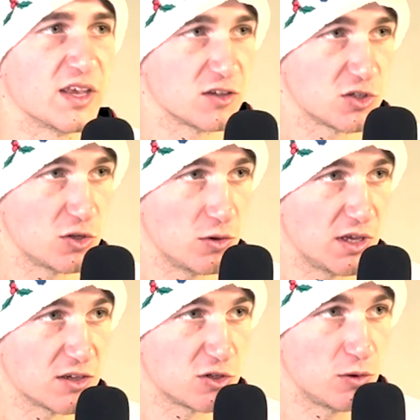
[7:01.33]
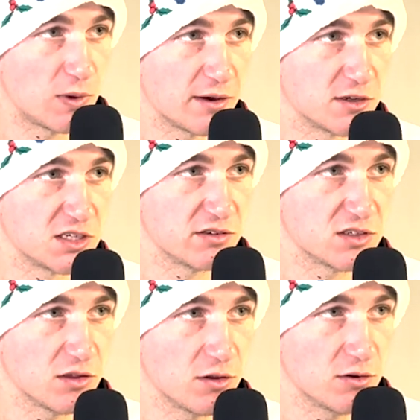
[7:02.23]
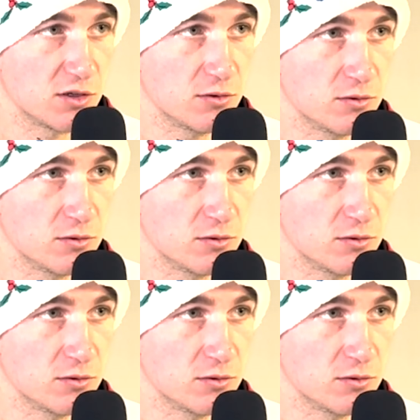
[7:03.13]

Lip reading: has two wide receivers to throw to?